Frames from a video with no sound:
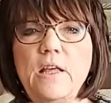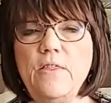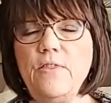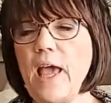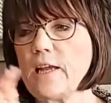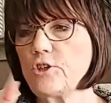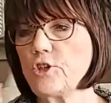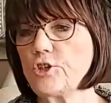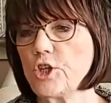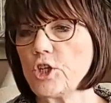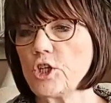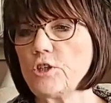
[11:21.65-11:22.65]
That
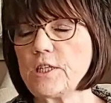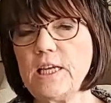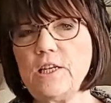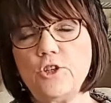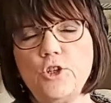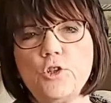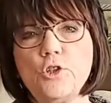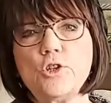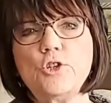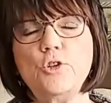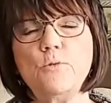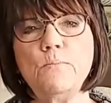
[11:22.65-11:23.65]
shirt is
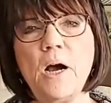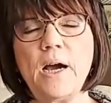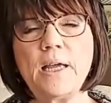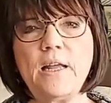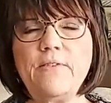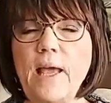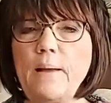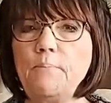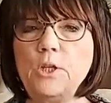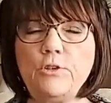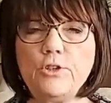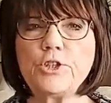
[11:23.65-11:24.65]
yours. You bought it. That
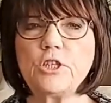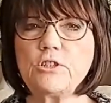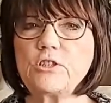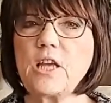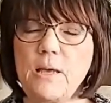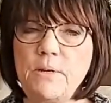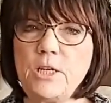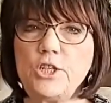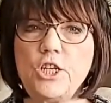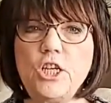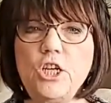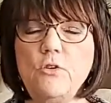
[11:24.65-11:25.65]
blue shirt's coming
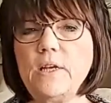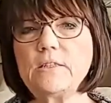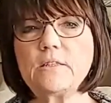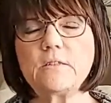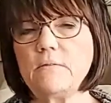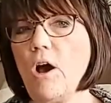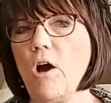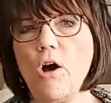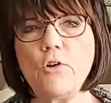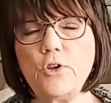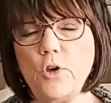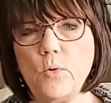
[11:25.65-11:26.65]
to you. It's
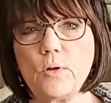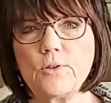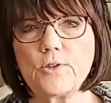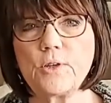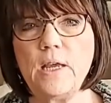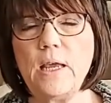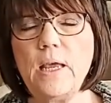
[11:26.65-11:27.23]
all yours.